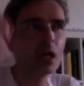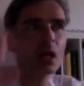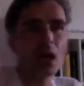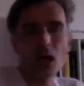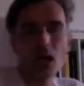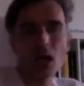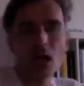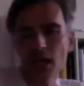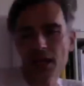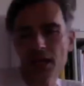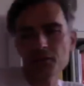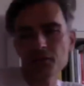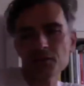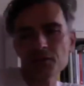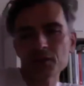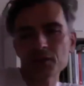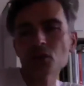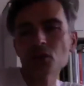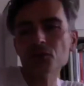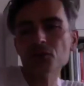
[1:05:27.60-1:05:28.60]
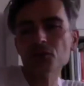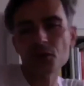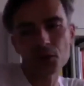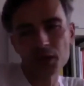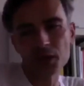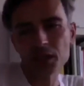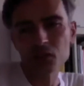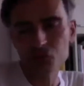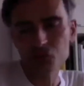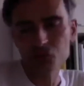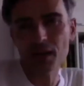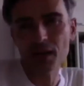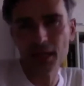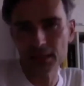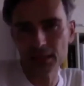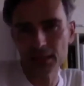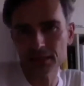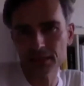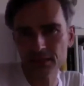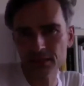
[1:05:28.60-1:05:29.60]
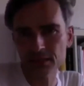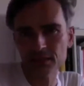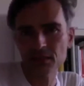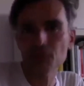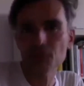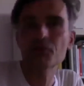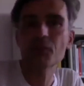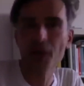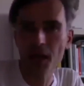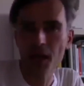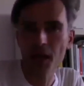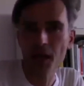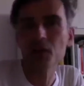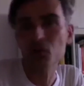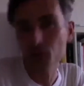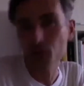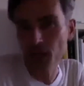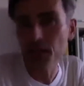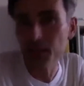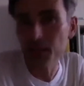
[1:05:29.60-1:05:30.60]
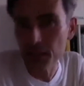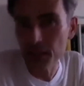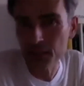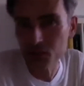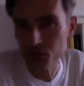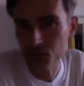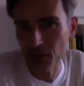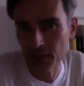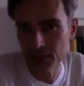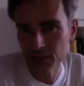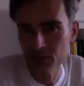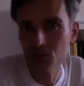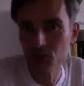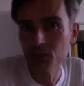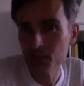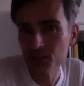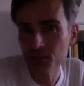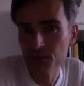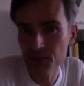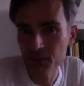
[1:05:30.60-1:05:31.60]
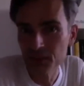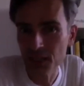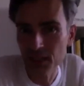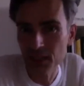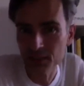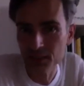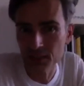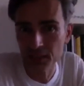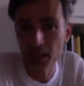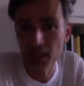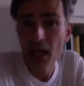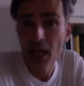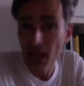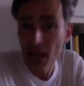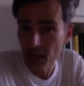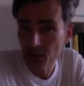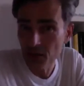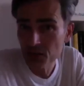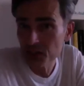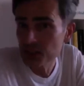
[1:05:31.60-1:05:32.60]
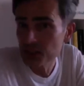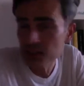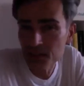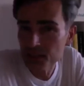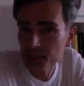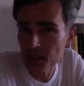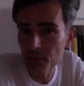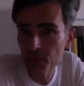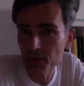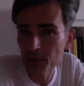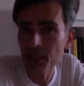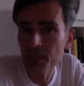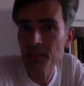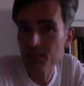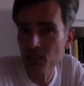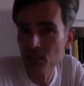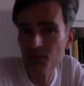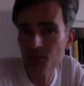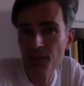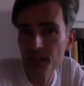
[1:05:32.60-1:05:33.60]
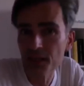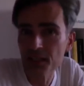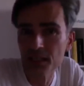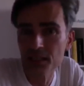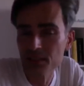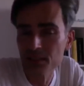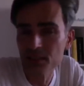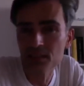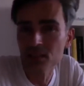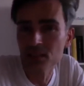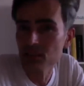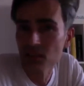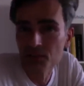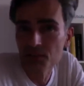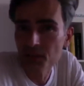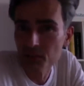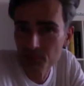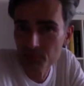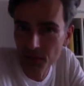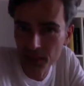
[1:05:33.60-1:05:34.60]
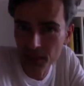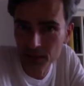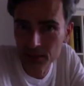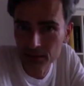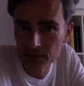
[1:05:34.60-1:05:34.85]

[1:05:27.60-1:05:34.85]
like, they're not following trends, they are creating trends. This is fantastic. And you see, this is happening in Slovakia. This is a Slovak brand.